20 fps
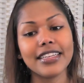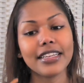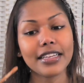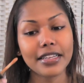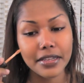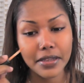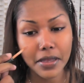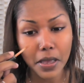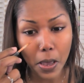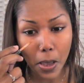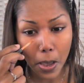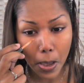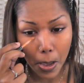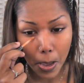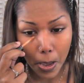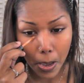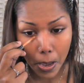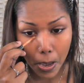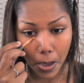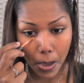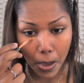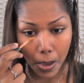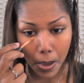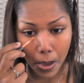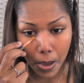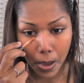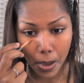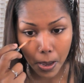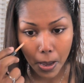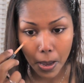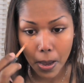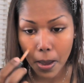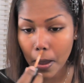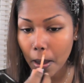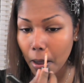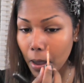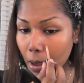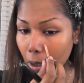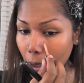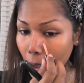
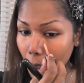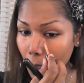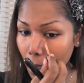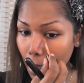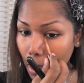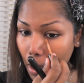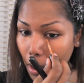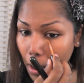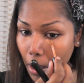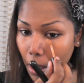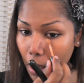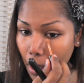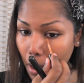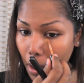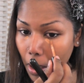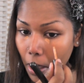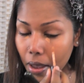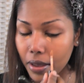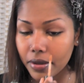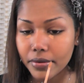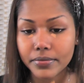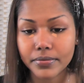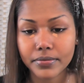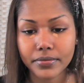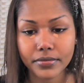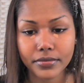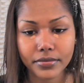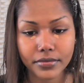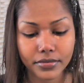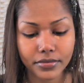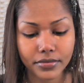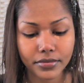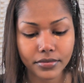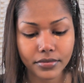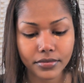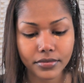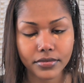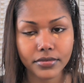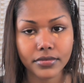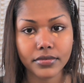
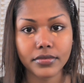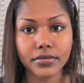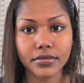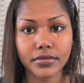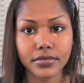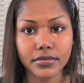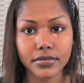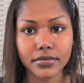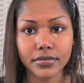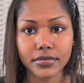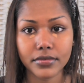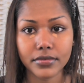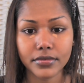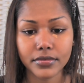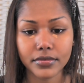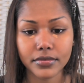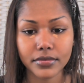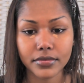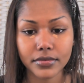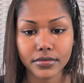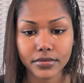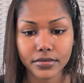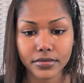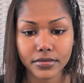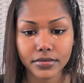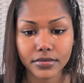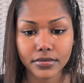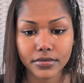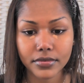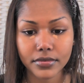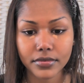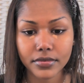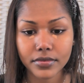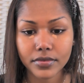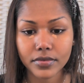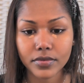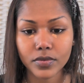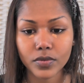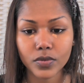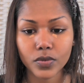
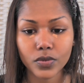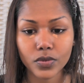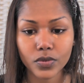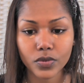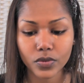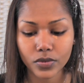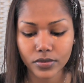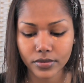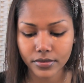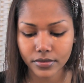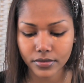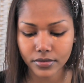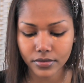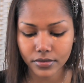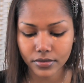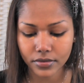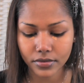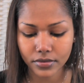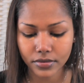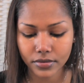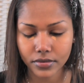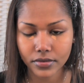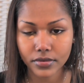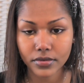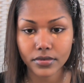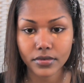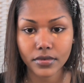No one is speaking in this clip.